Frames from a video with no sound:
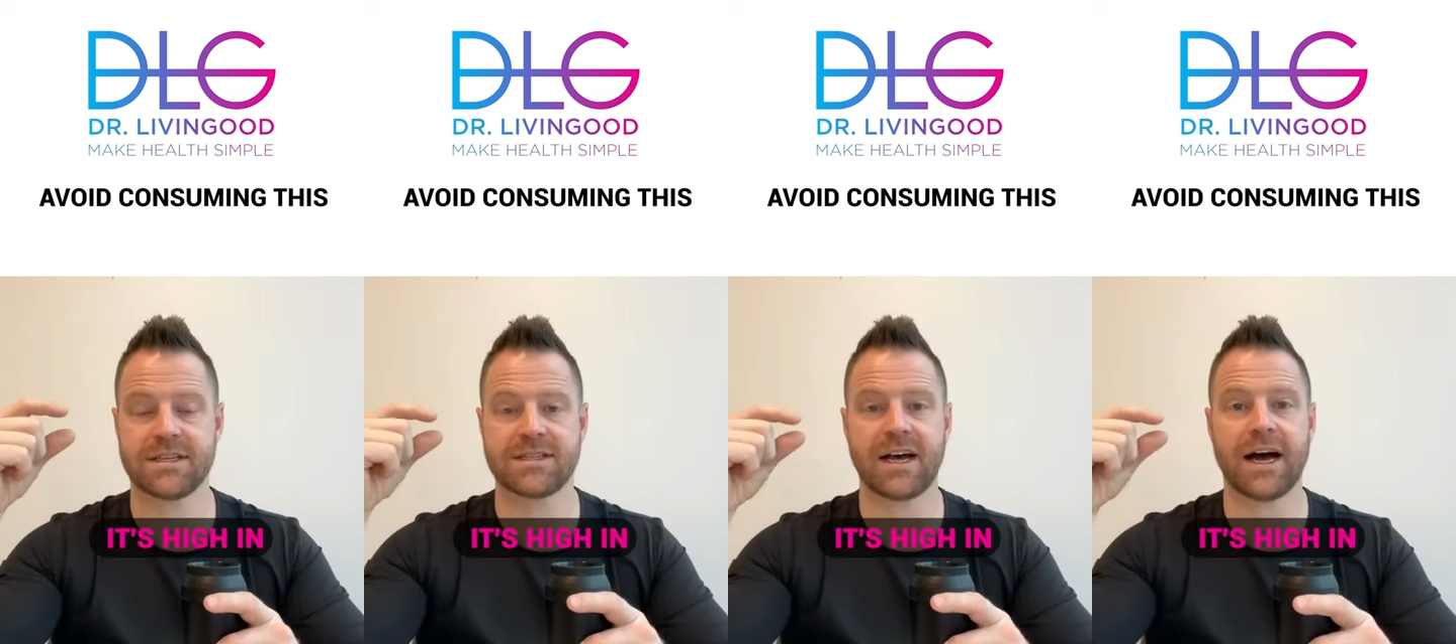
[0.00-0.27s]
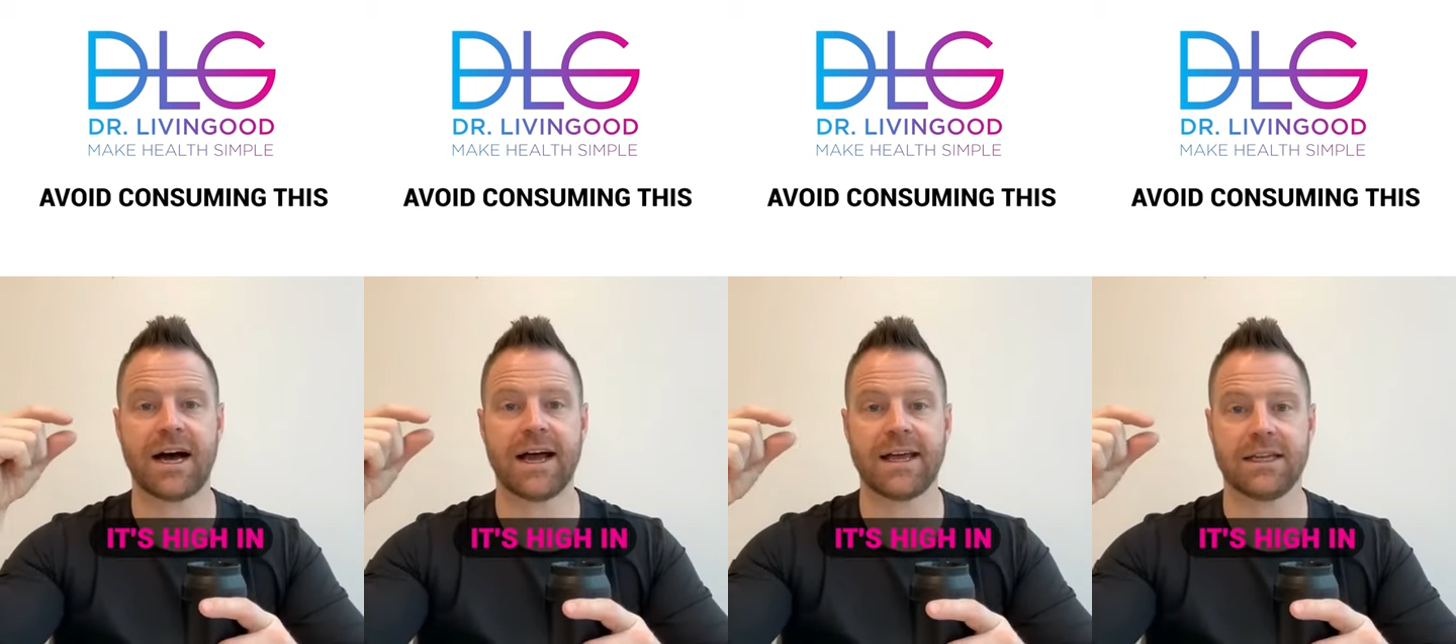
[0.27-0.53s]
it's
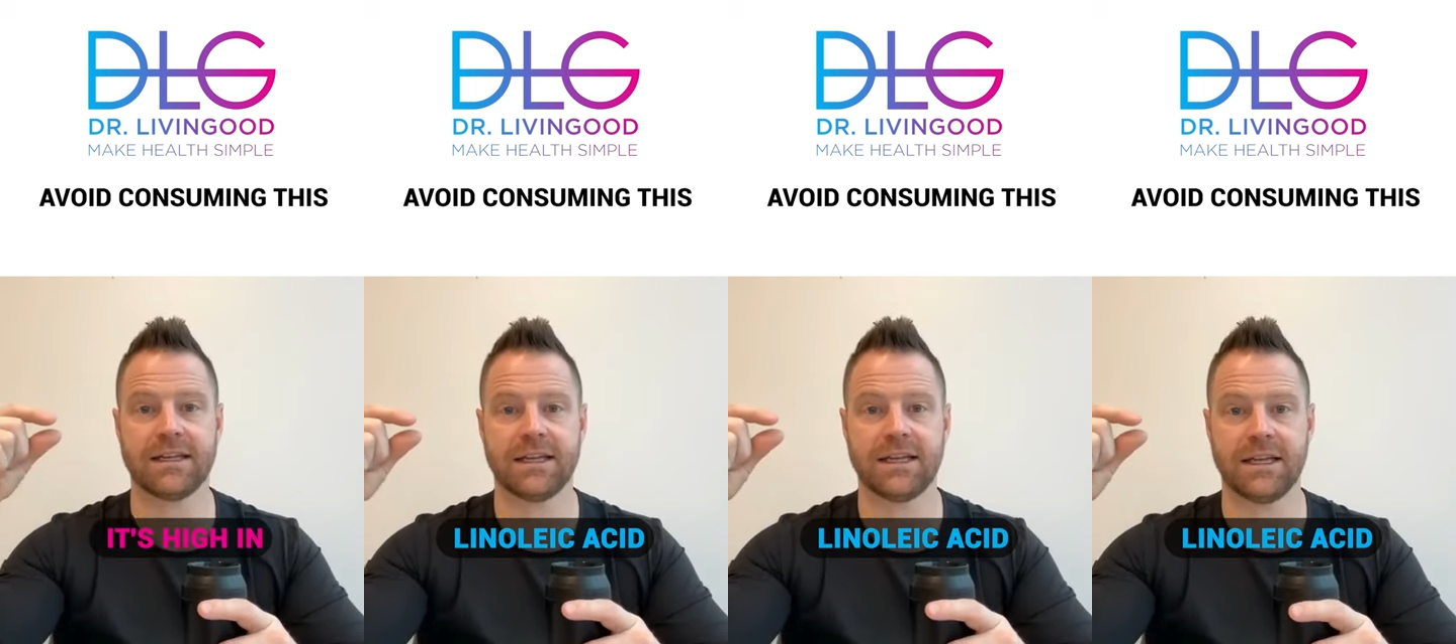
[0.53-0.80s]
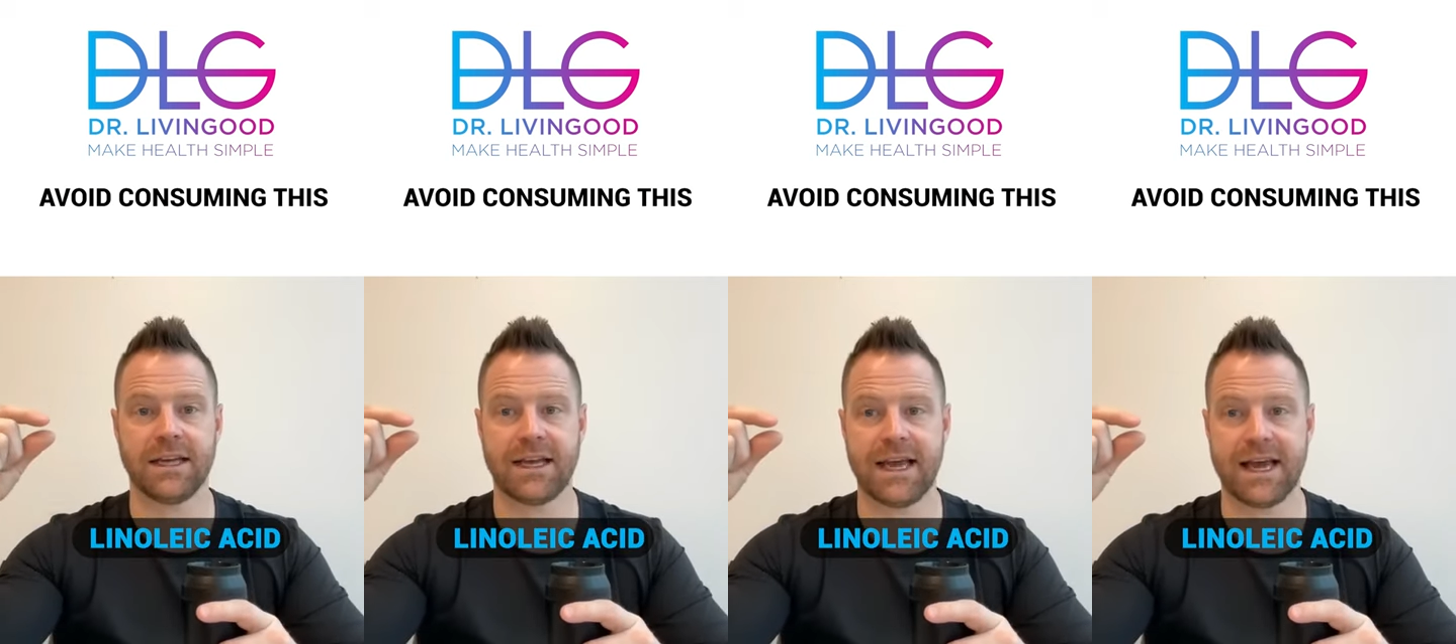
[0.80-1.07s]
high in
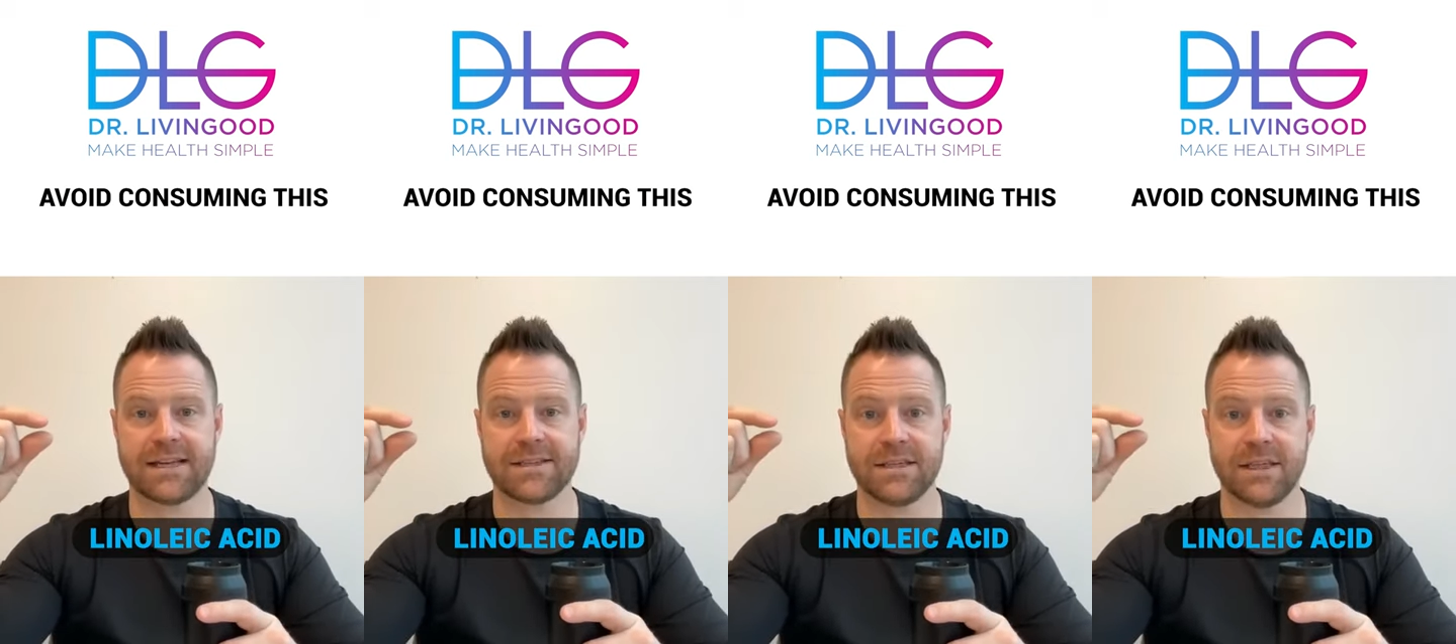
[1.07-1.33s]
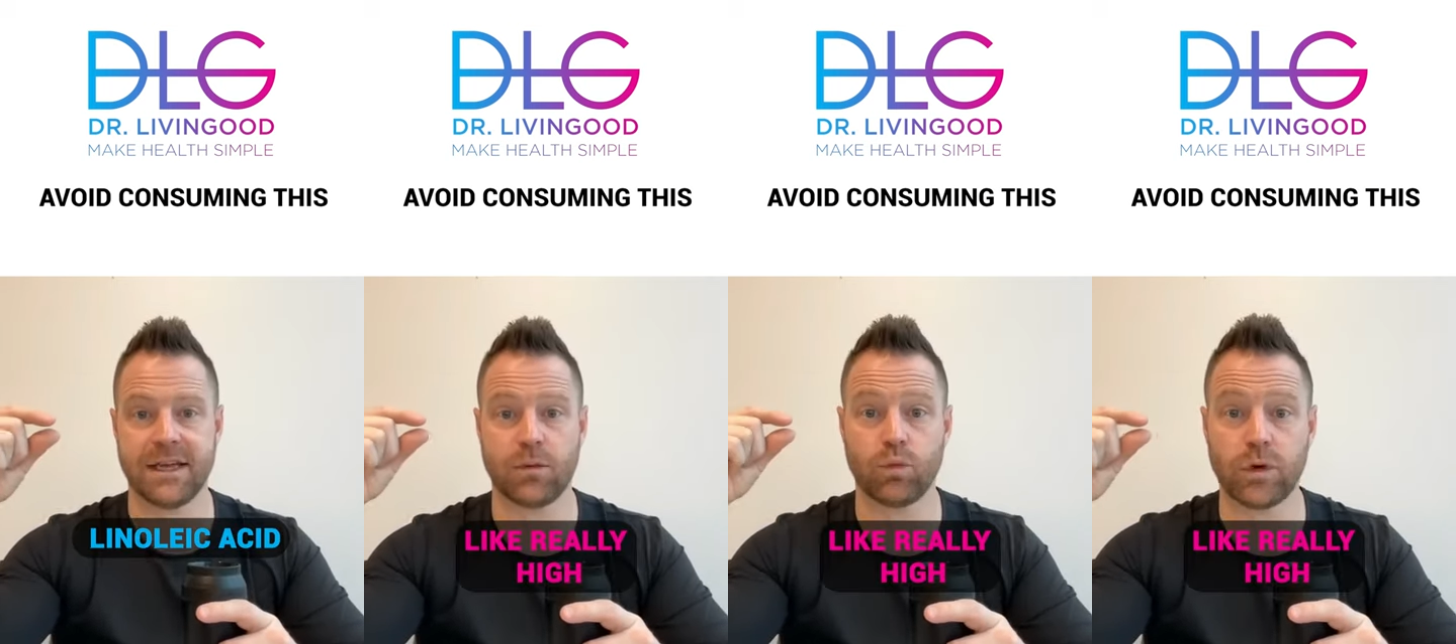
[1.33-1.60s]
linoleic
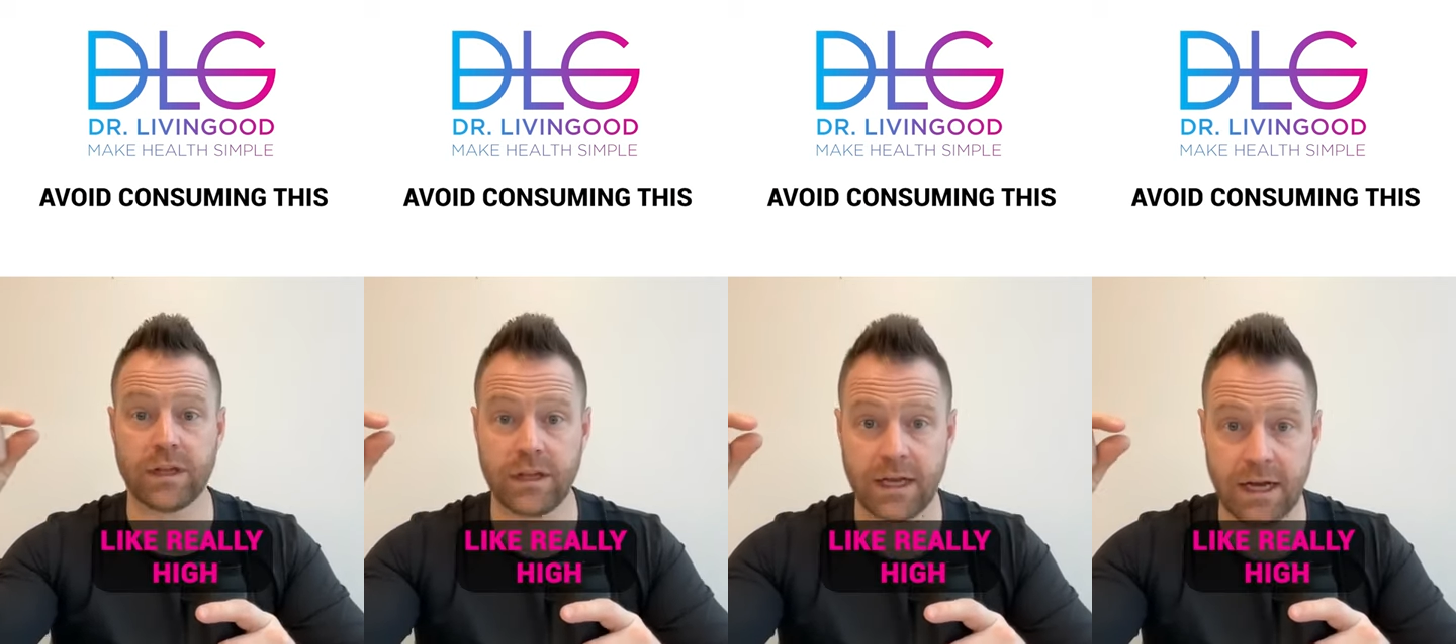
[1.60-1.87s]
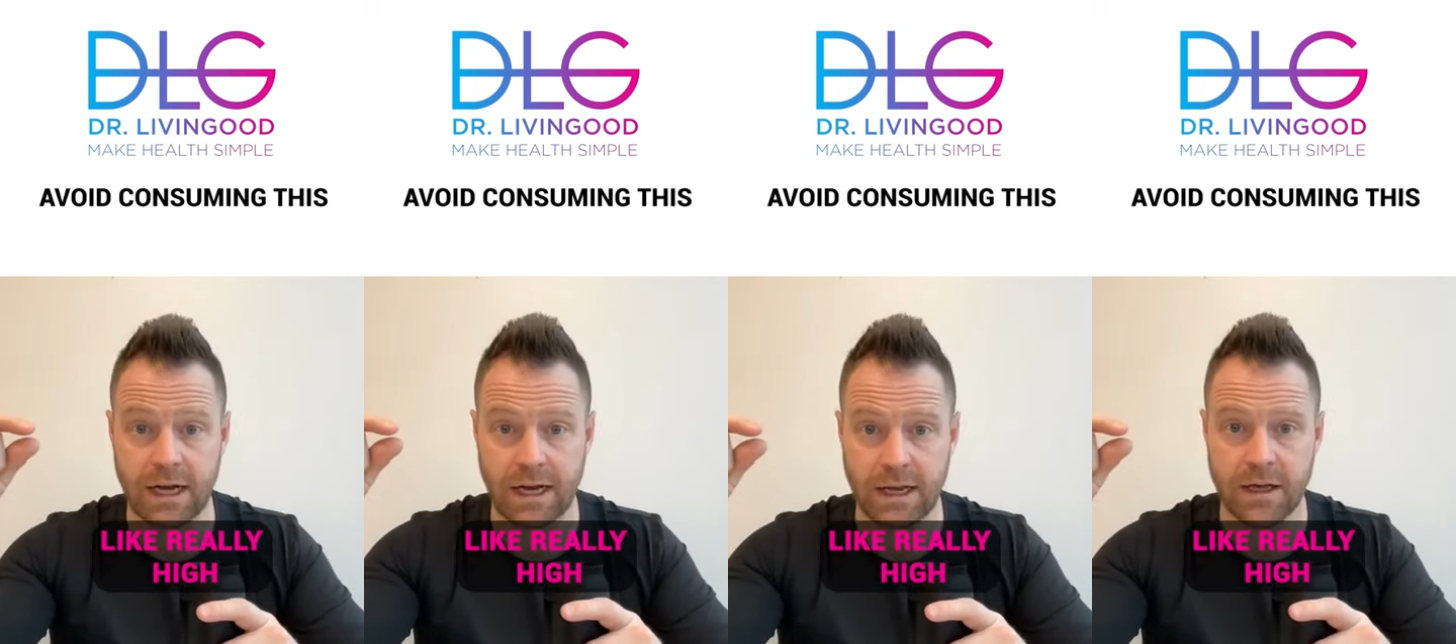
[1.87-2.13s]
acid, like really
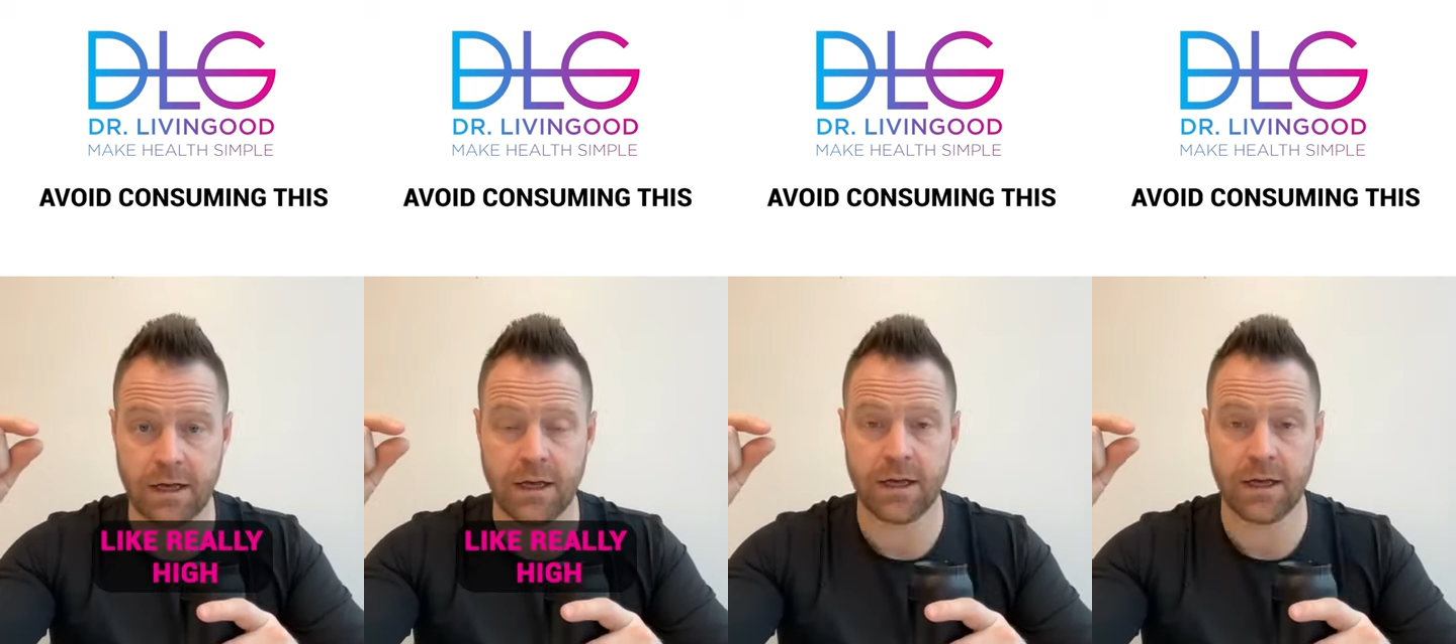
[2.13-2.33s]
high.